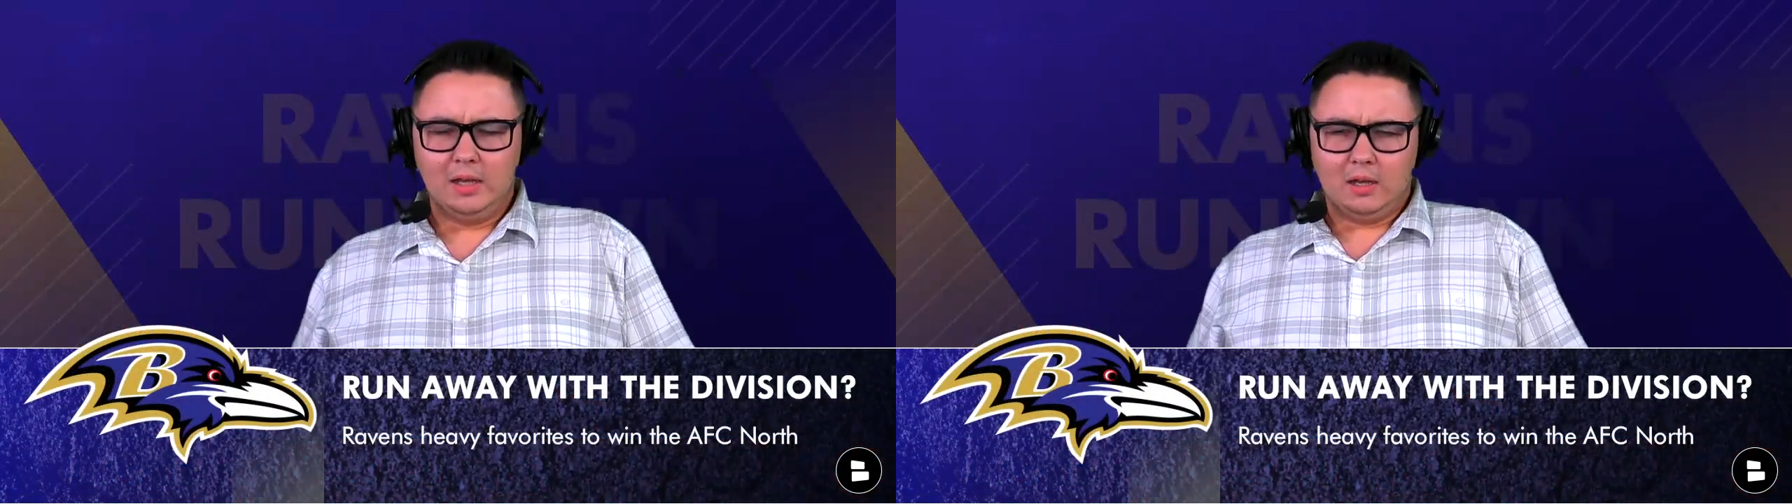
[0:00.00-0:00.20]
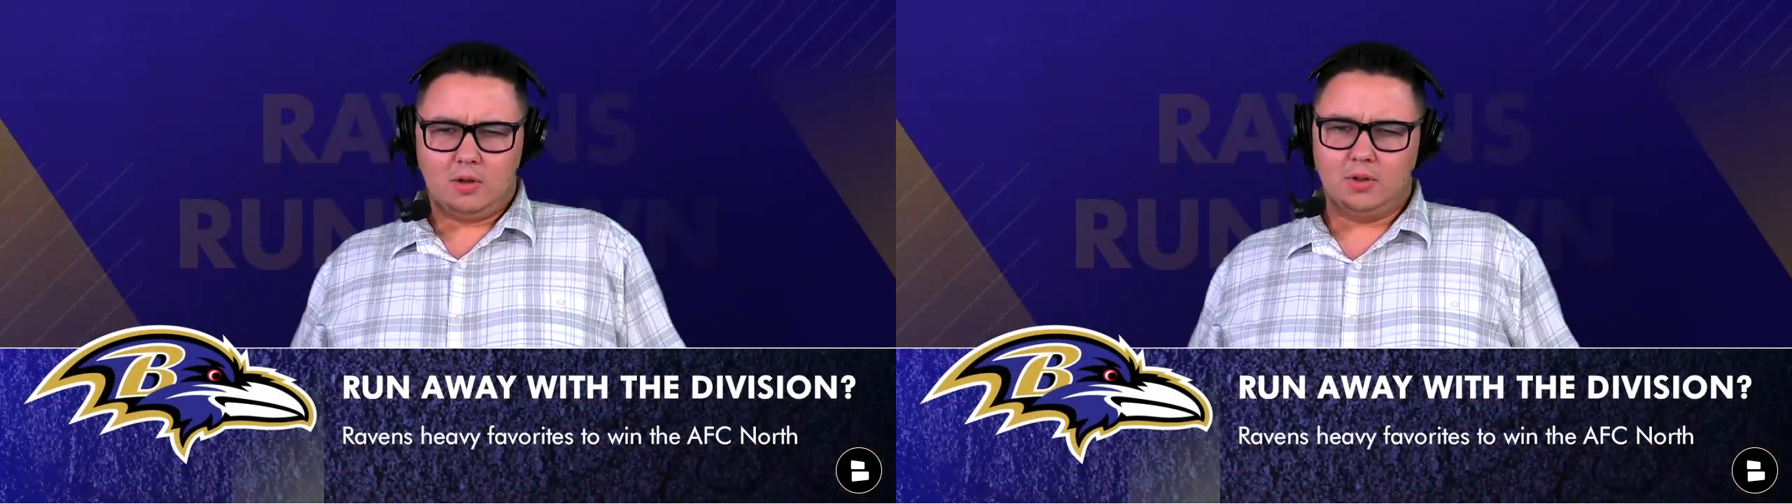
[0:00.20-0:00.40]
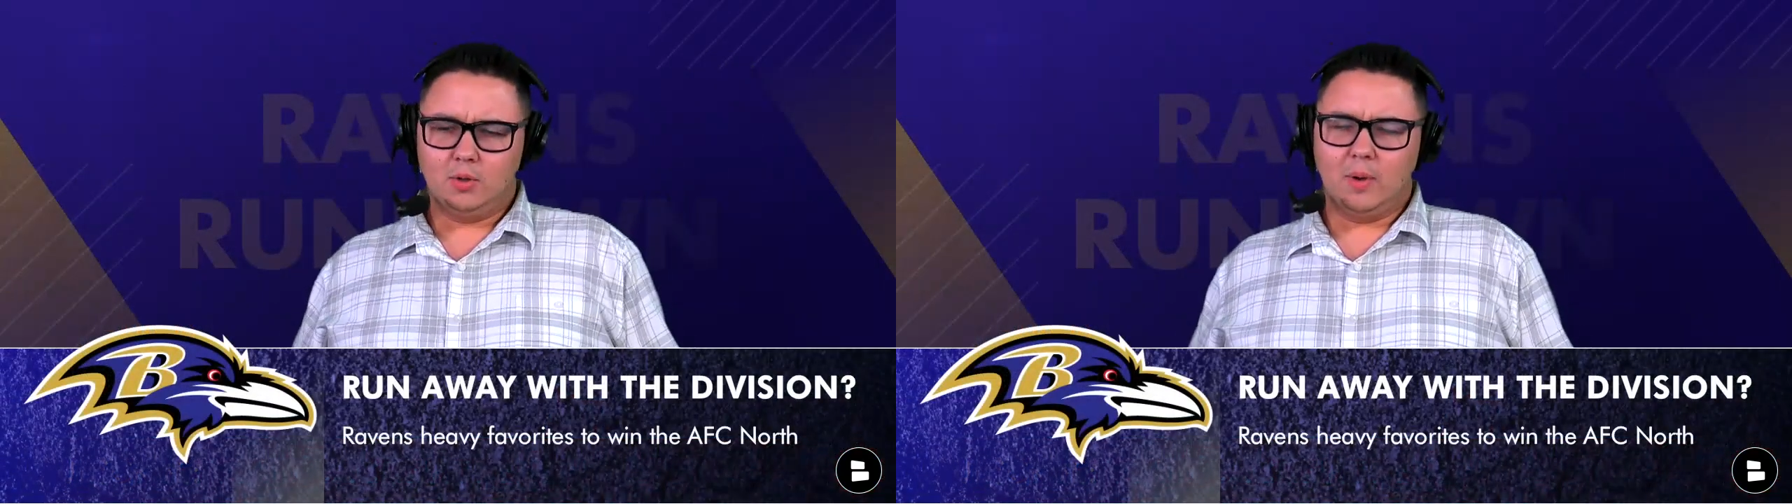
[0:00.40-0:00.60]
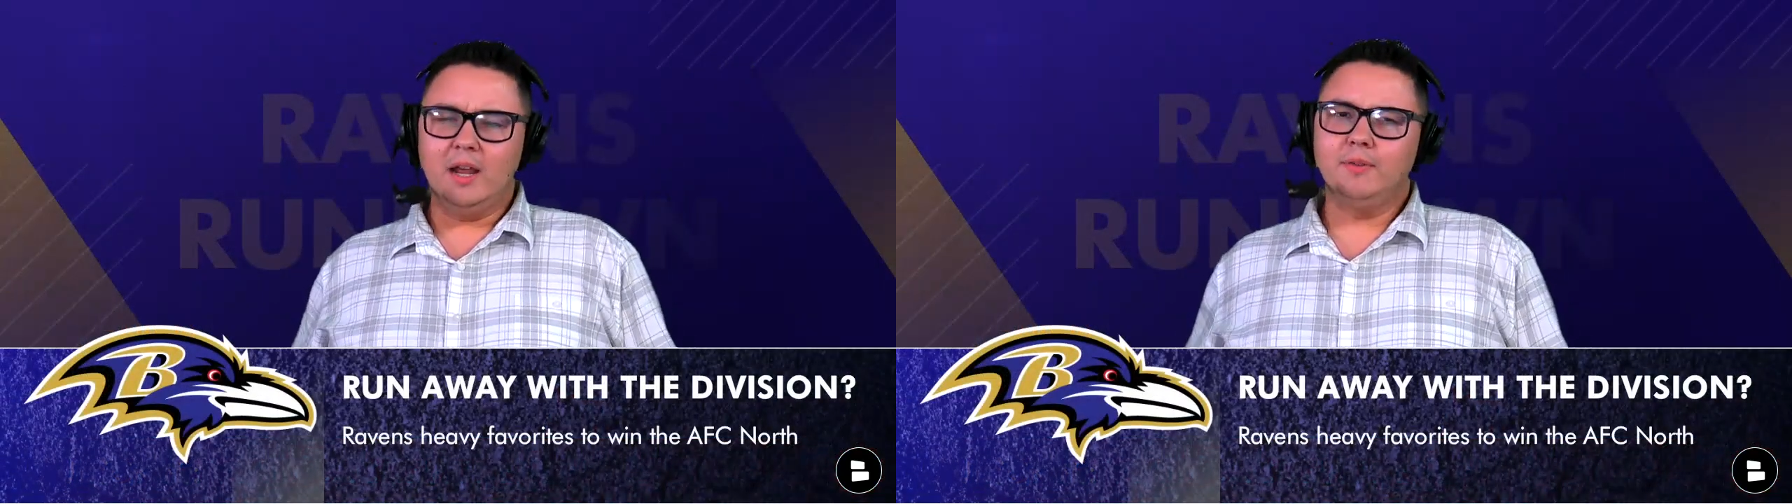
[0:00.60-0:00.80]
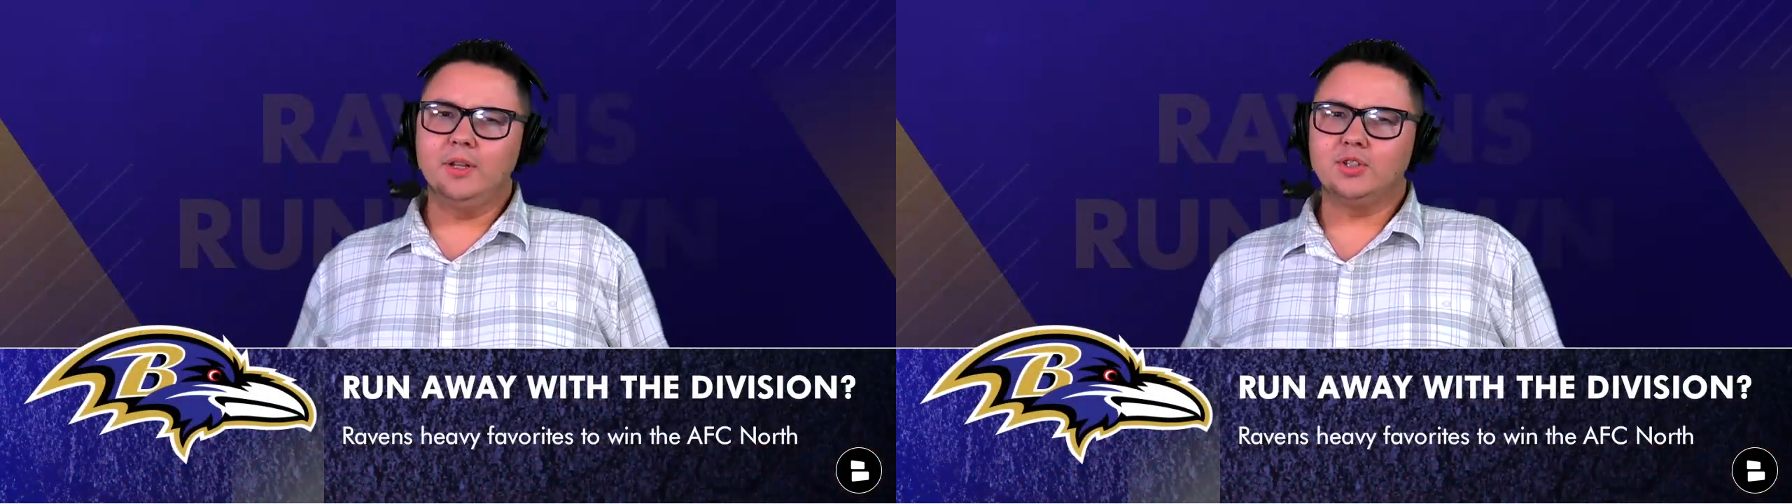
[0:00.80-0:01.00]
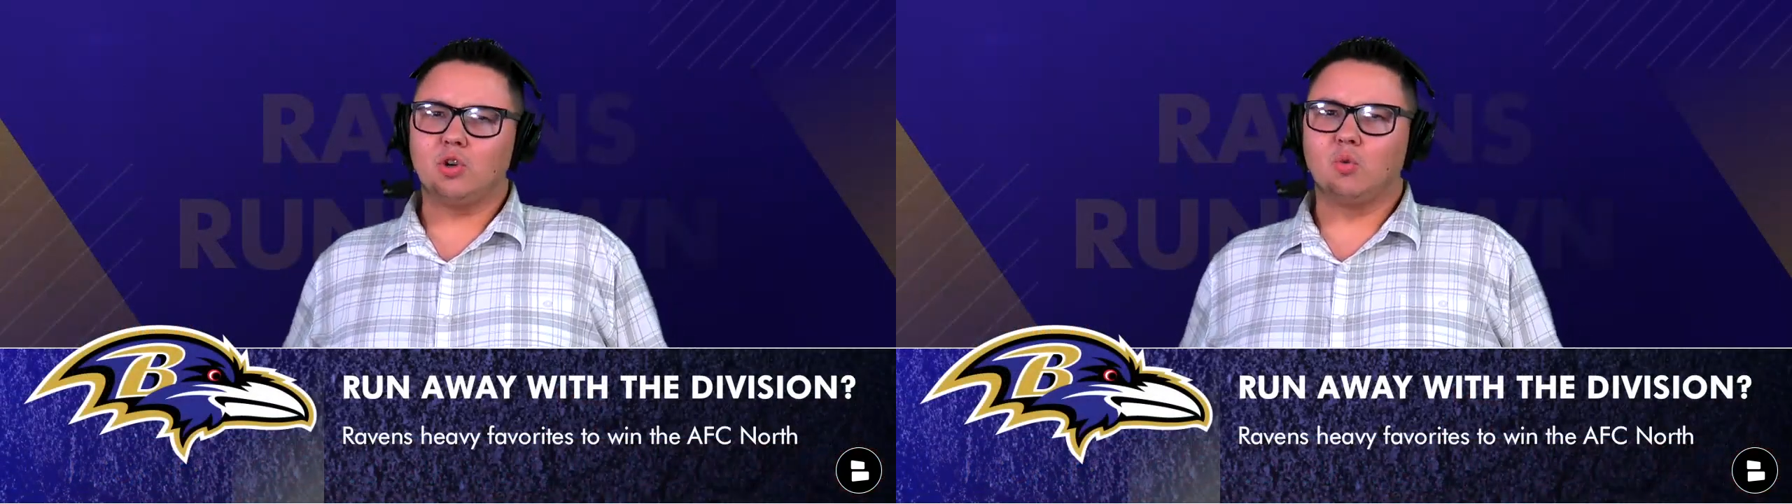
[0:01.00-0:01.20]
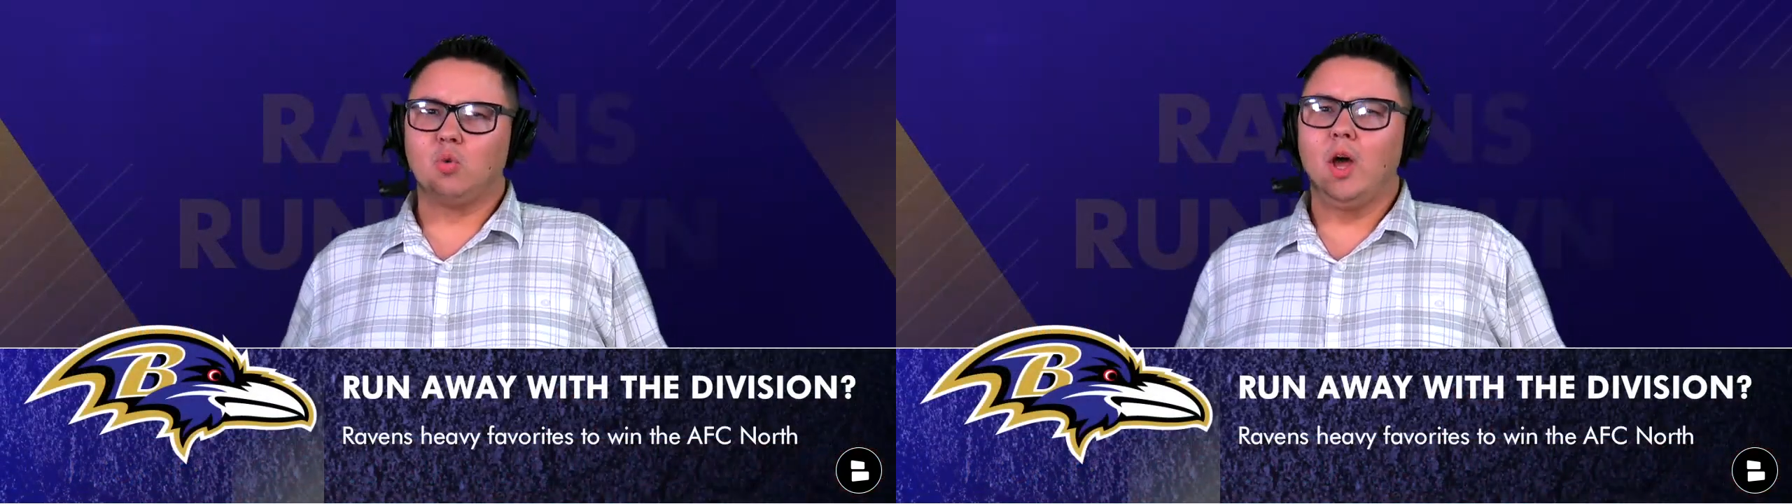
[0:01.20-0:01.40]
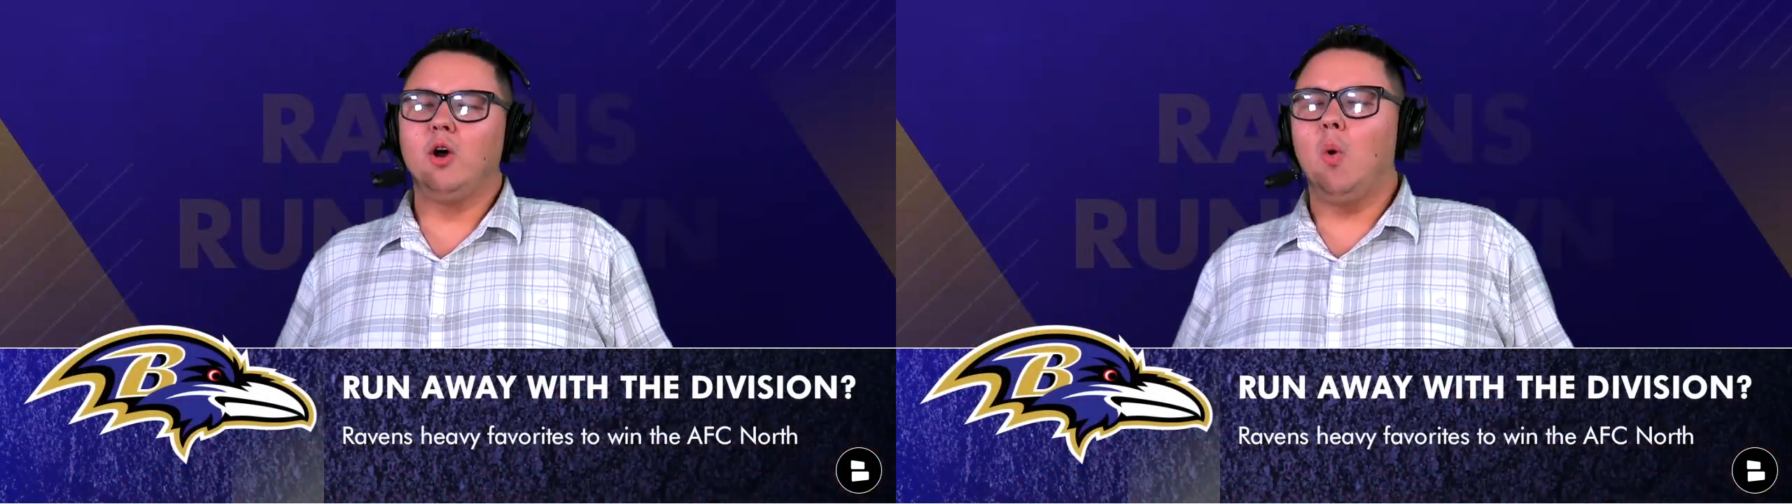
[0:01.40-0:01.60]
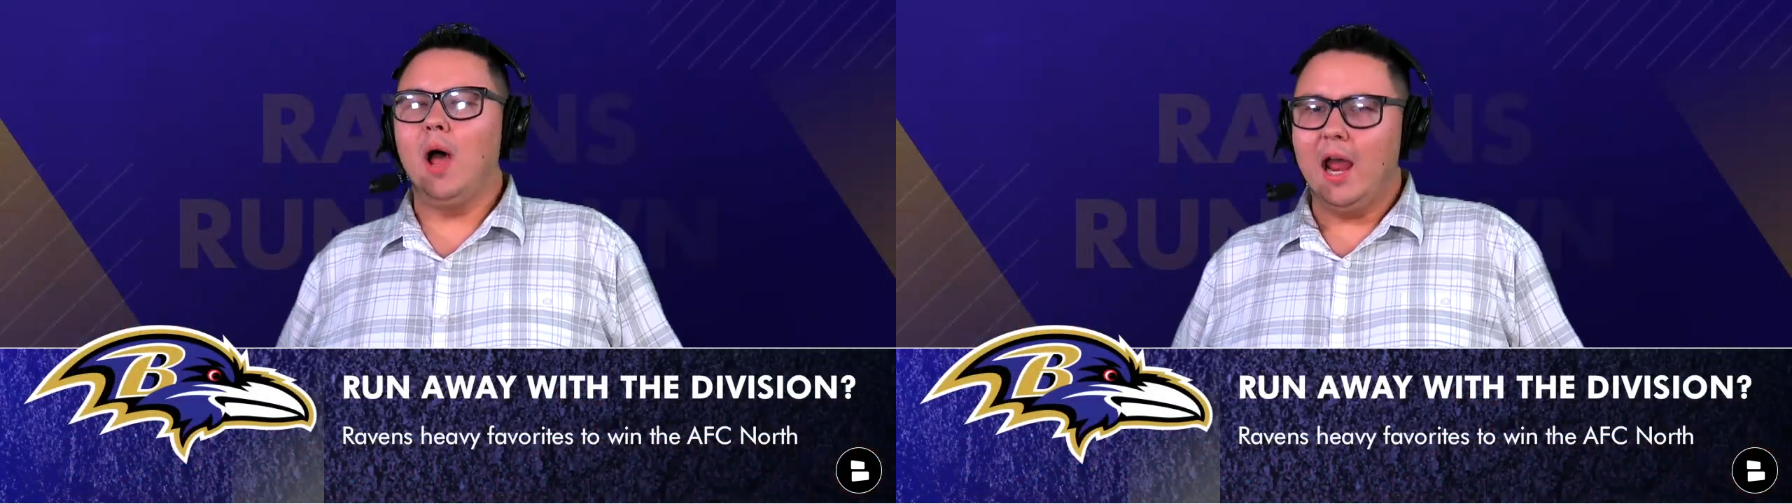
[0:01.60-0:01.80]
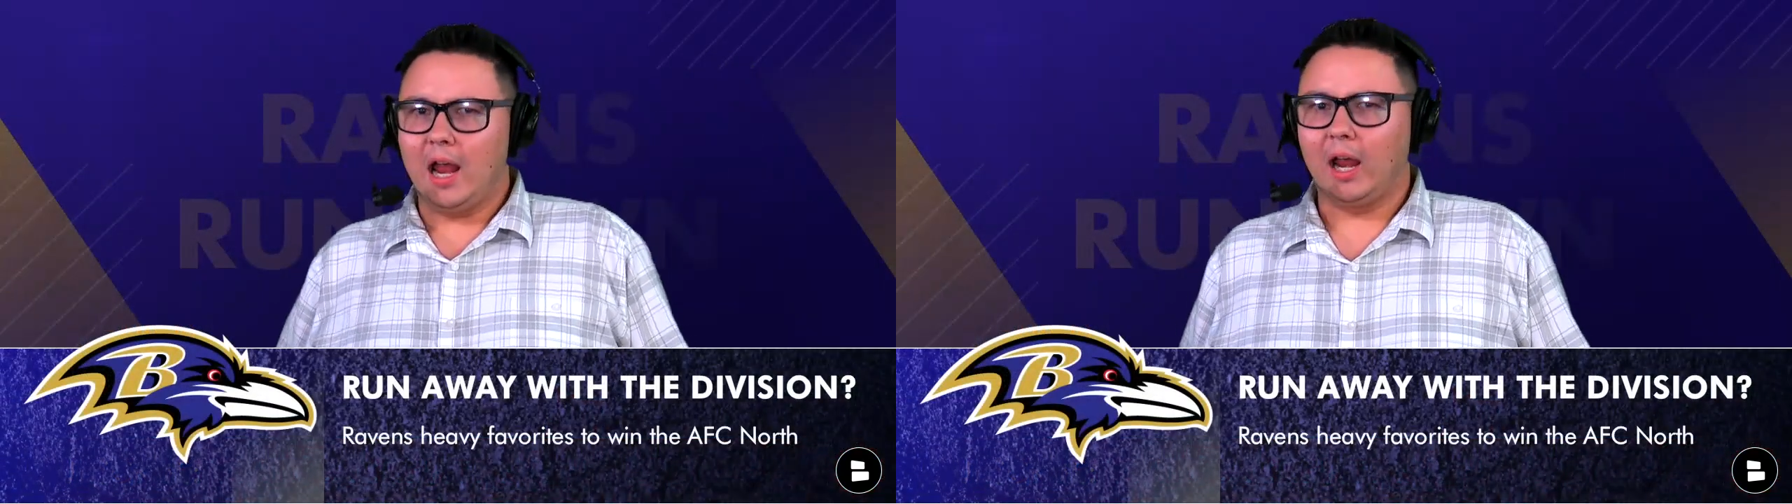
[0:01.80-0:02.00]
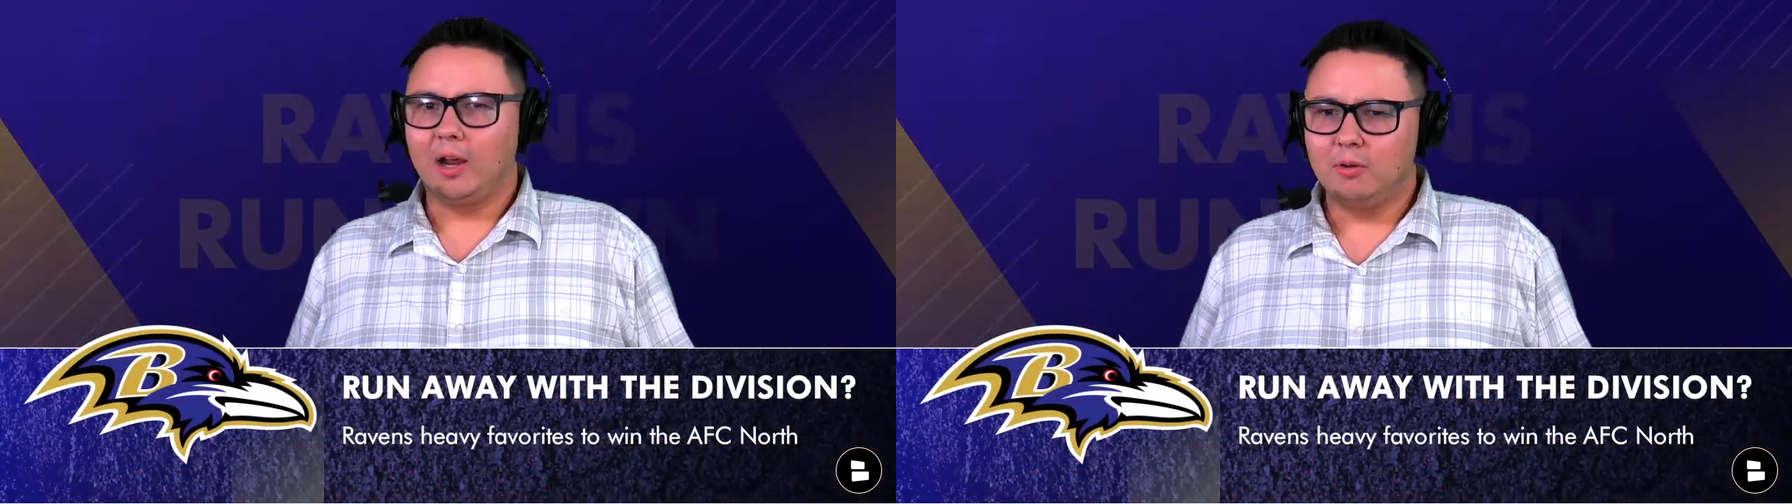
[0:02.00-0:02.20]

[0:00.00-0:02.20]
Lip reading: Could the Ravens run away